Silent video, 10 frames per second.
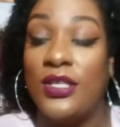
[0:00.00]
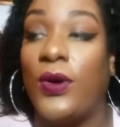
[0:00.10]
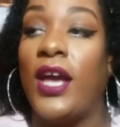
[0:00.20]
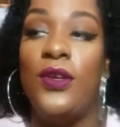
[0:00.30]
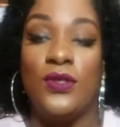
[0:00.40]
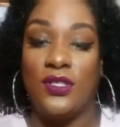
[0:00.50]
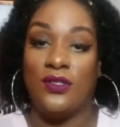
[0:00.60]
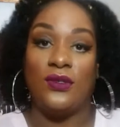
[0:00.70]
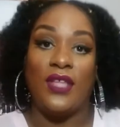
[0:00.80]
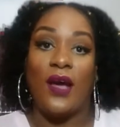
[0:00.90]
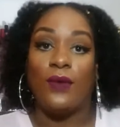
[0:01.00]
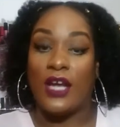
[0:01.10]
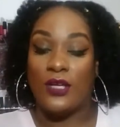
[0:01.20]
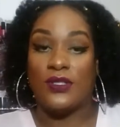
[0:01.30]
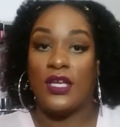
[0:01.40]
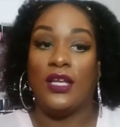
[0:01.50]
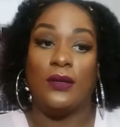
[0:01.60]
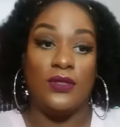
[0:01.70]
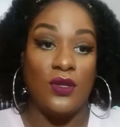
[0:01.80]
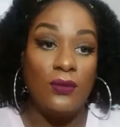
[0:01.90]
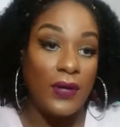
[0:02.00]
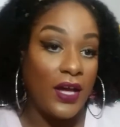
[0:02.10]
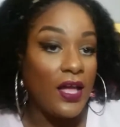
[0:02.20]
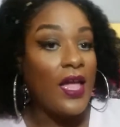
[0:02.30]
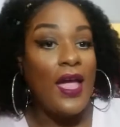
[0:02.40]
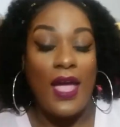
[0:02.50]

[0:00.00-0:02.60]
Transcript: though I used to do that when I used to hit up Zumba